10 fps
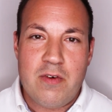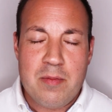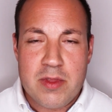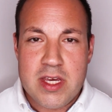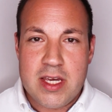
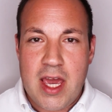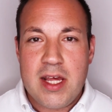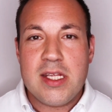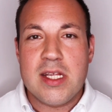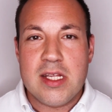from the
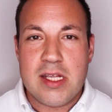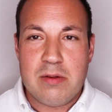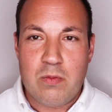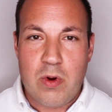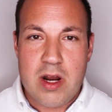
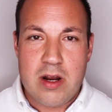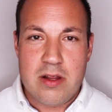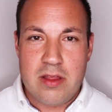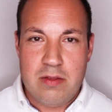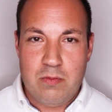cases where